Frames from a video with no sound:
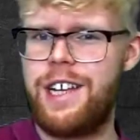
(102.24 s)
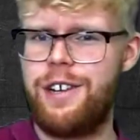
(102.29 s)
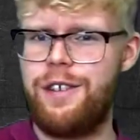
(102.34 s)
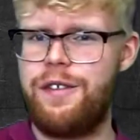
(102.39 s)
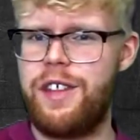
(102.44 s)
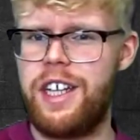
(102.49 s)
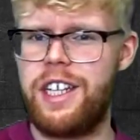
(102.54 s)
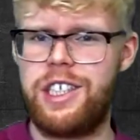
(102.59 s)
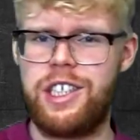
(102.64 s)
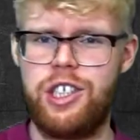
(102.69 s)
of
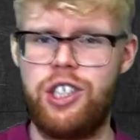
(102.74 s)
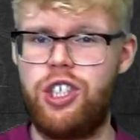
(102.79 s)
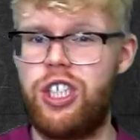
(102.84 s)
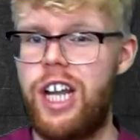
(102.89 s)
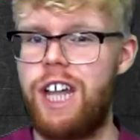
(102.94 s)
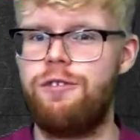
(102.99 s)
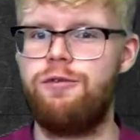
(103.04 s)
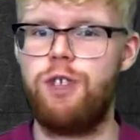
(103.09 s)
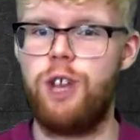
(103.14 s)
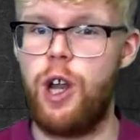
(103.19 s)
this
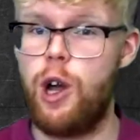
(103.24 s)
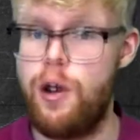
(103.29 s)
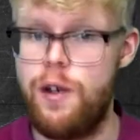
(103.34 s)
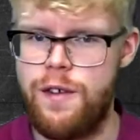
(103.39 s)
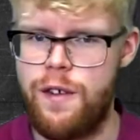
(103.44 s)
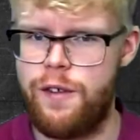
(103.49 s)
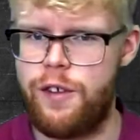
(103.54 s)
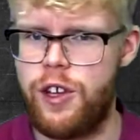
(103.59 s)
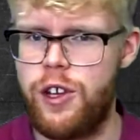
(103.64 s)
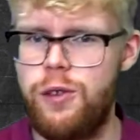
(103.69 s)
general
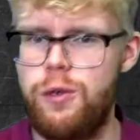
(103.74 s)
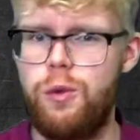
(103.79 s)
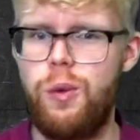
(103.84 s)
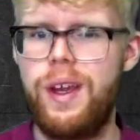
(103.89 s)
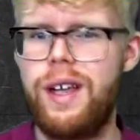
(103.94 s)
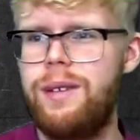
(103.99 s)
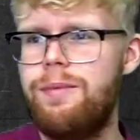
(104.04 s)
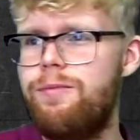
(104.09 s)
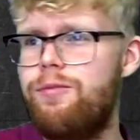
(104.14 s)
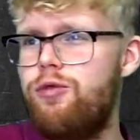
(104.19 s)
overview, we
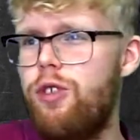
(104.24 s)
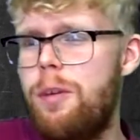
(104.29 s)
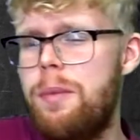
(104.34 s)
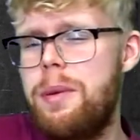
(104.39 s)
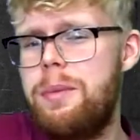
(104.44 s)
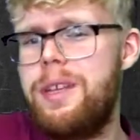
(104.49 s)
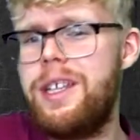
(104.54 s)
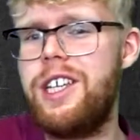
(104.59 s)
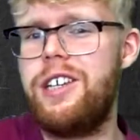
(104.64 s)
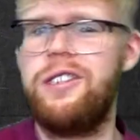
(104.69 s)
can
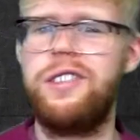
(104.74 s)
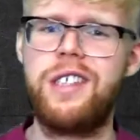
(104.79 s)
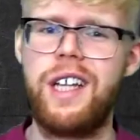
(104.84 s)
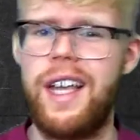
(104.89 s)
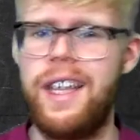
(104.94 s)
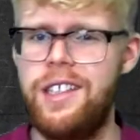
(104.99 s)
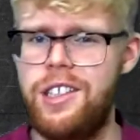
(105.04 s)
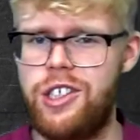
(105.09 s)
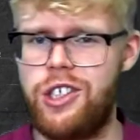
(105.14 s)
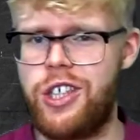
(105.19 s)
probably use it
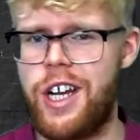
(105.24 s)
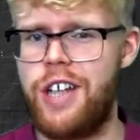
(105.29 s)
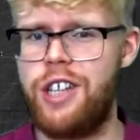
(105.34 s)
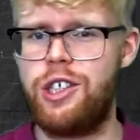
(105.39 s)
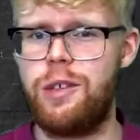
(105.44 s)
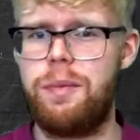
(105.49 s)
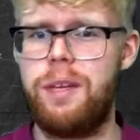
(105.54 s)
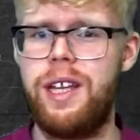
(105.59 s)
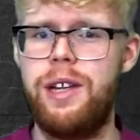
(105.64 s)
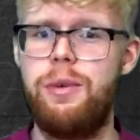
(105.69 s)

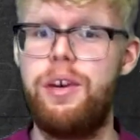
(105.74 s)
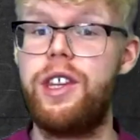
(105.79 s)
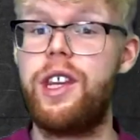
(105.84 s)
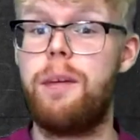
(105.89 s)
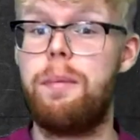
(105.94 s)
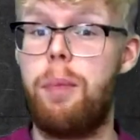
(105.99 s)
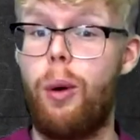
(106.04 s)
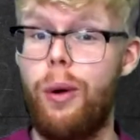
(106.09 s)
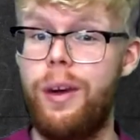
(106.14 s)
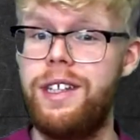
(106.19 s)
interchangeably with
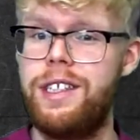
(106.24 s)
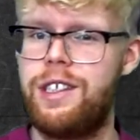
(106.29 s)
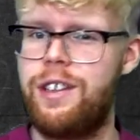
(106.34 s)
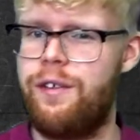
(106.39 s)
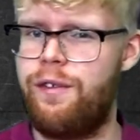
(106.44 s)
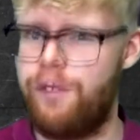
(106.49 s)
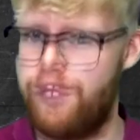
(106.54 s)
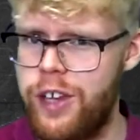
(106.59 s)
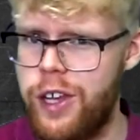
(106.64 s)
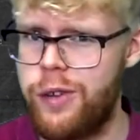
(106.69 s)
point of
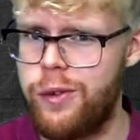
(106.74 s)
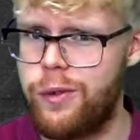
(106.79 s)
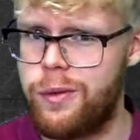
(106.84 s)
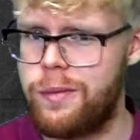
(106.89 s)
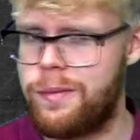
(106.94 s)
view.